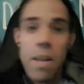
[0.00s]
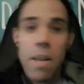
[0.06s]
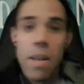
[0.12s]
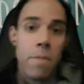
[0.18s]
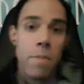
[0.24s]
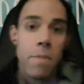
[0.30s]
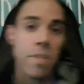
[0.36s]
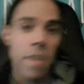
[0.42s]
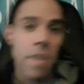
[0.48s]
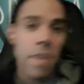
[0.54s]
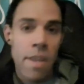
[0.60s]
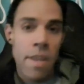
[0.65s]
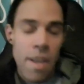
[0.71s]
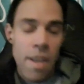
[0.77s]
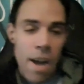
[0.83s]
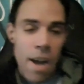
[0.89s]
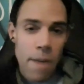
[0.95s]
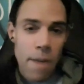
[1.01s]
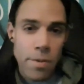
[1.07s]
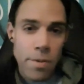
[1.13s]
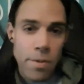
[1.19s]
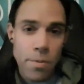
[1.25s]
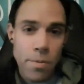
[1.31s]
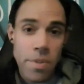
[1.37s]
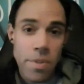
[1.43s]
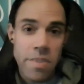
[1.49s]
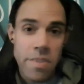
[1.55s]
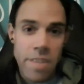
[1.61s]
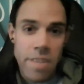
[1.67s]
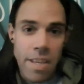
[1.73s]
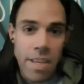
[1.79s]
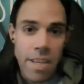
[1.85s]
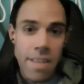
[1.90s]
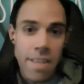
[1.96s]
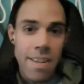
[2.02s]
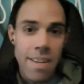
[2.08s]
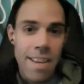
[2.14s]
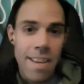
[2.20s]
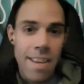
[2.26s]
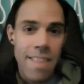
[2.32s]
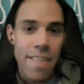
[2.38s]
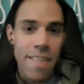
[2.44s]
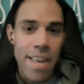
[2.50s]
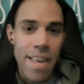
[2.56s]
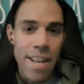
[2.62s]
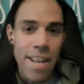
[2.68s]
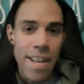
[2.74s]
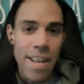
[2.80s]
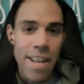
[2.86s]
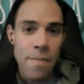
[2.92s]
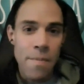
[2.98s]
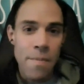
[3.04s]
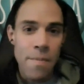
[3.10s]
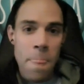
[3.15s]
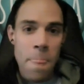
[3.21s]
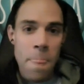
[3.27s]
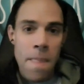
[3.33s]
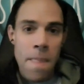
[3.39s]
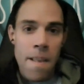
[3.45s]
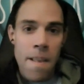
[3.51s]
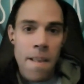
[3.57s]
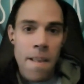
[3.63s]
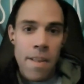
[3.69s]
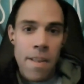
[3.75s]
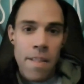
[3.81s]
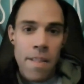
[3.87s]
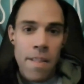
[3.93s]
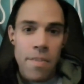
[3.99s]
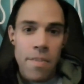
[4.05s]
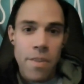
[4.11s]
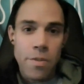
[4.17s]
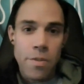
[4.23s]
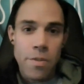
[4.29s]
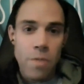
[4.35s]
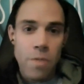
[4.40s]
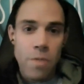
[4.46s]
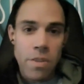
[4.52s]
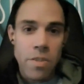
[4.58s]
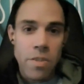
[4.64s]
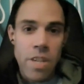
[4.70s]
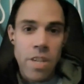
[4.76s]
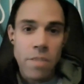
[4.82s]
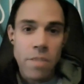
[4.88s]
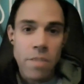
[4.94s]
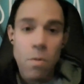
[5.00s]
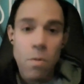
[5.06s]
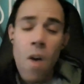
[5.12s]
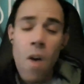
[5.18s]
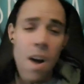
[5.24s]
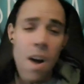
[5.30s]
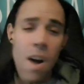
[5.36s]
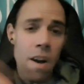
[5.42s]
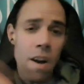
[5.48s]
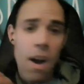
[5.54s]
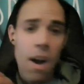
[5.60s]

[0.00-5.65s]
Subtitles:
Anyways, I was doing the scene, and then the instructor says, "Well,